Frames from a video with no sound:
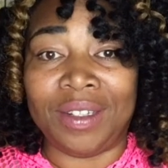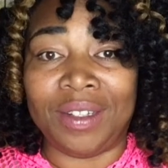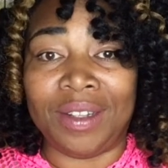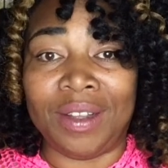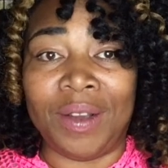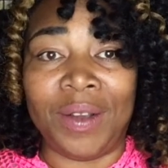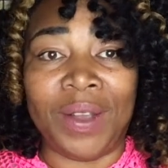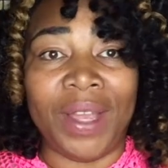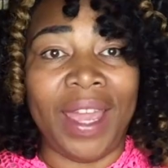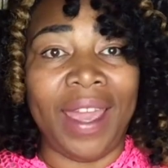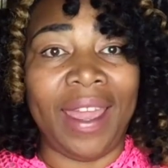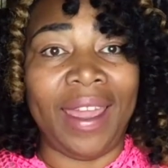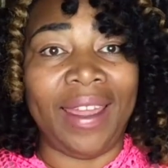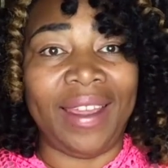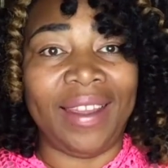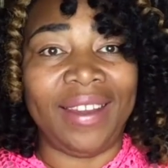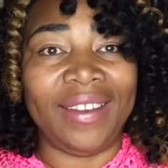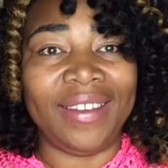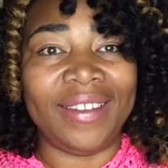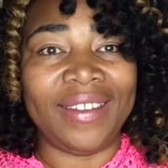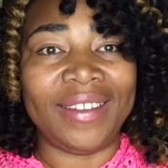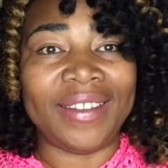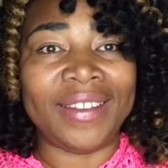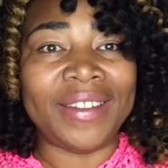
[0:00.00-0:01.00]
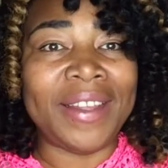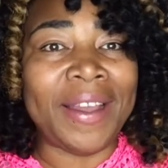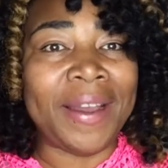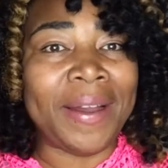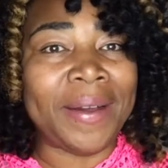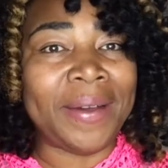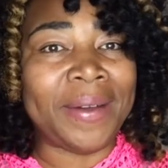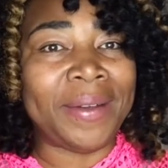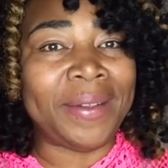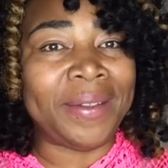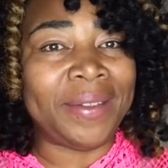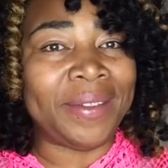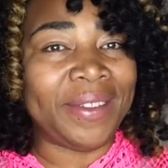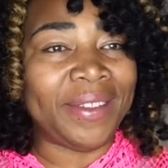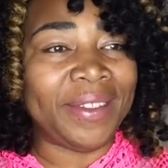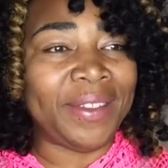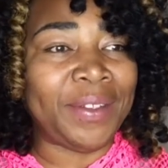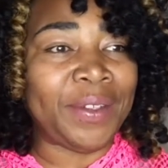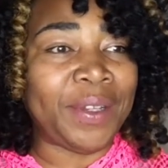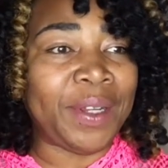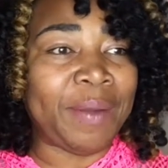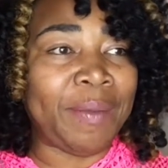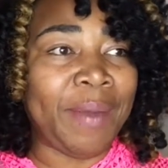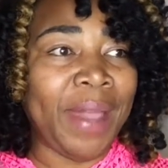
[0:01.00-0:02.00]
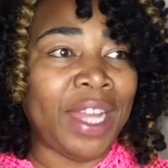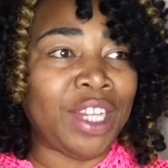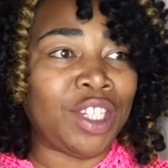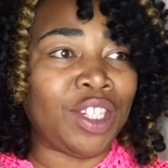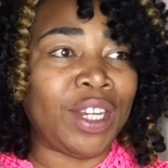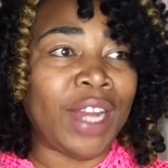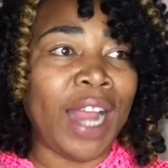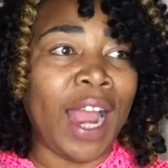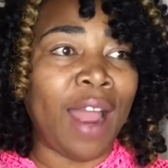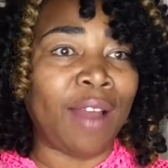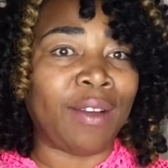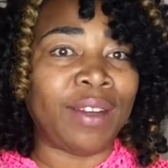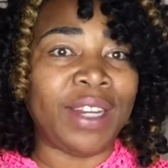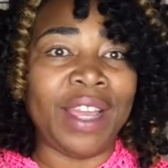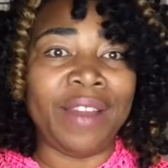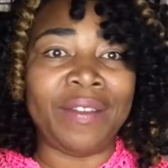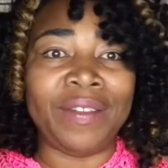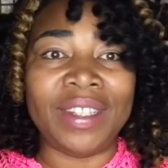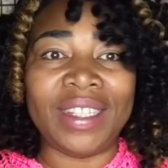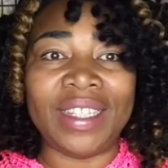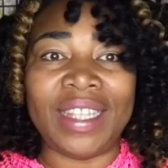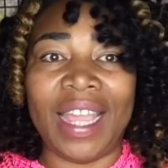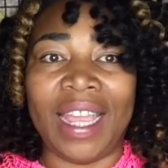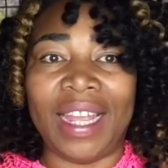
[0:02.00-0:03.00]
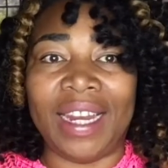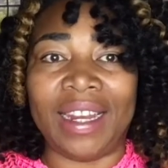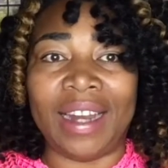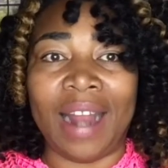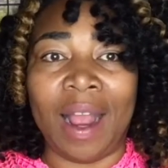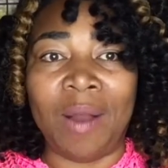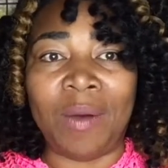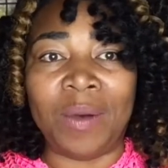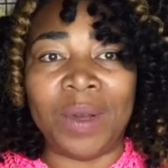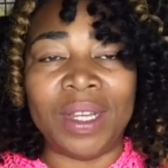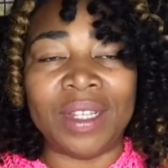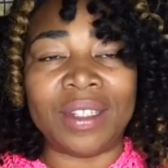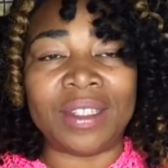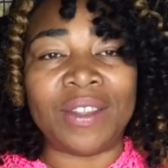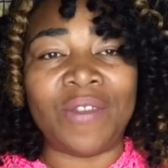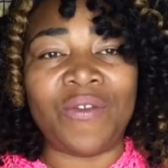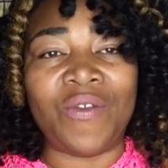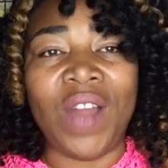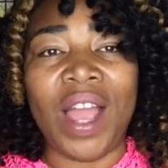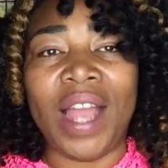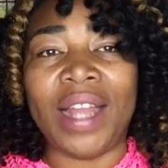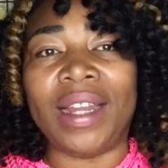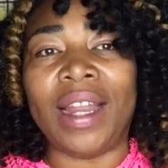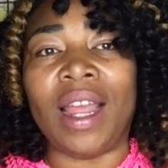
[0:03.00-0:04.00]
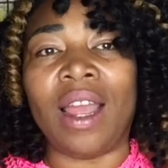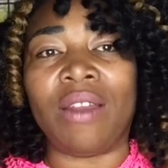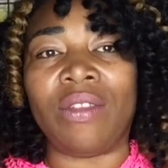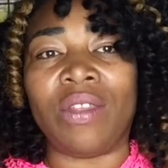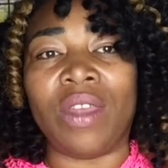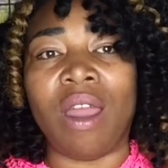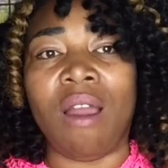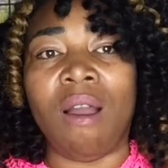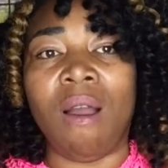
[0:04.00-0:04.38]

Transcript: Okay, so you can imagine how devastated I was to find out that